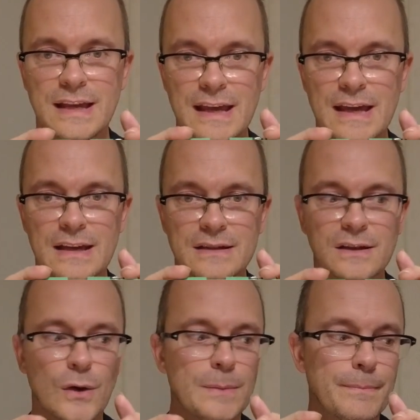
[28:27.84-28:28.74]
here is
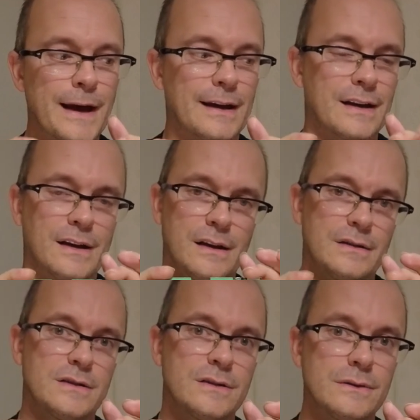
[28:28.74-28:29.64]
going back
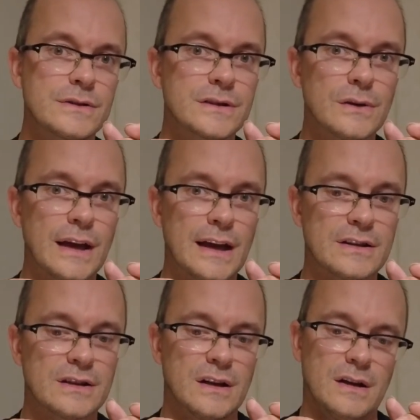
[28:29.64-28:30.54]
to
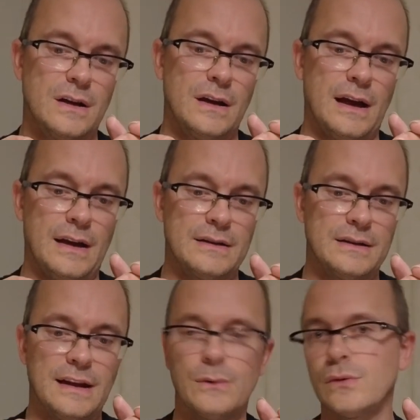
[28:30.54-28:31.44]
SolarEdge, and
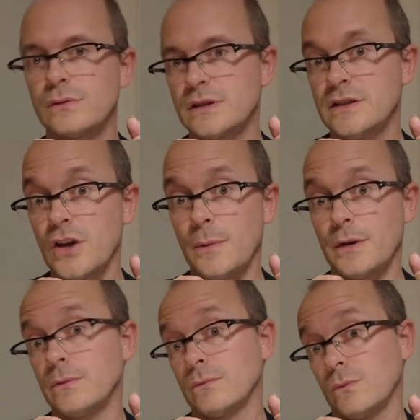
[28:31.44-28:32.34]
they will
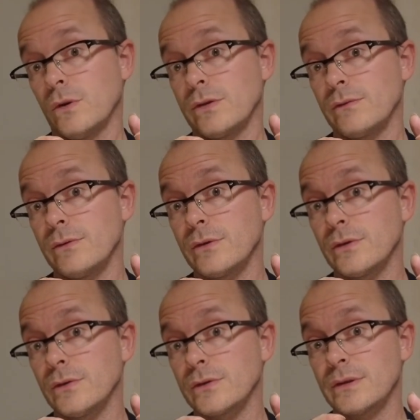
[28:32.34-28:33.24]
determine what the root
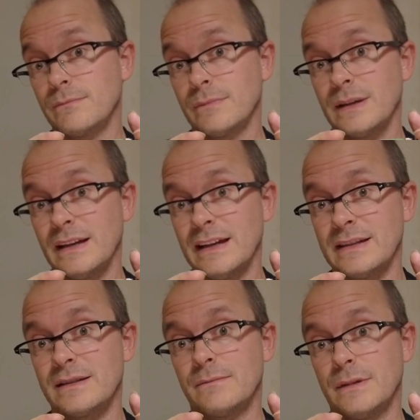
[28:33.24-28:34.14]
cause
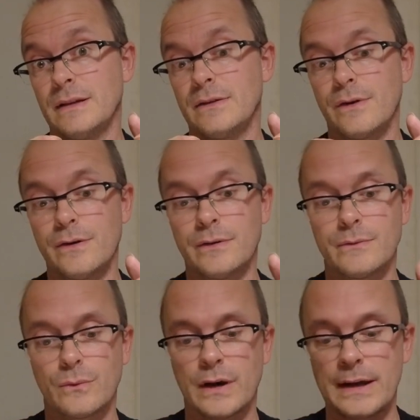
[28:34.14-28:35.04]
is in their
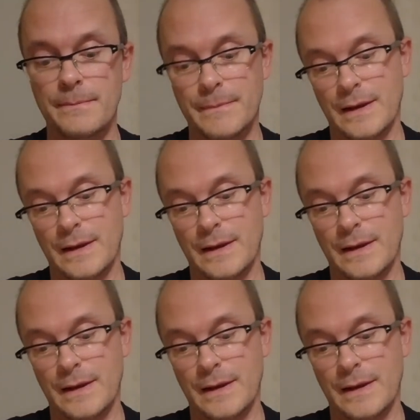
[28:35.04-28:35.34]
own way.